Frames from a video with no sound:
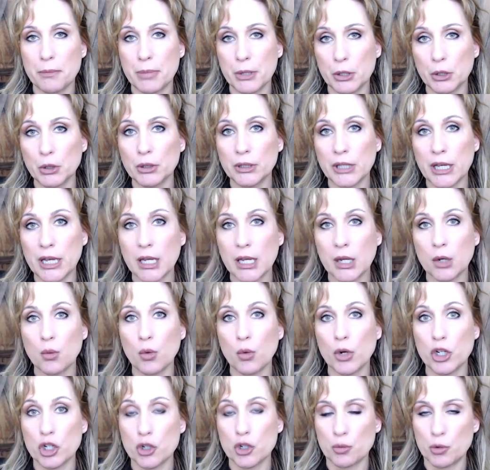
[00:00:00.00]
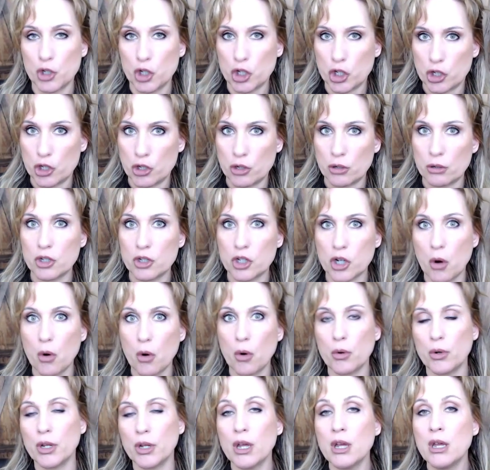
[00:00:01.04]
building, which
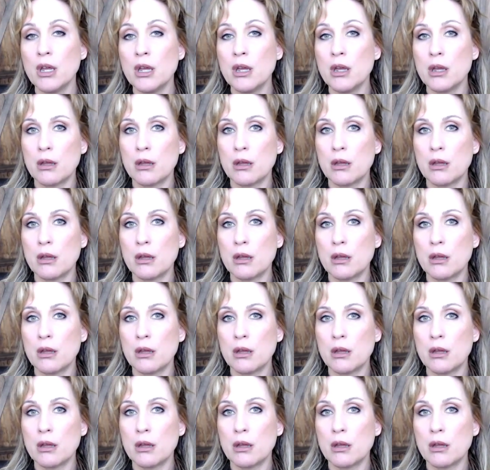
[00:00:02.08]
showed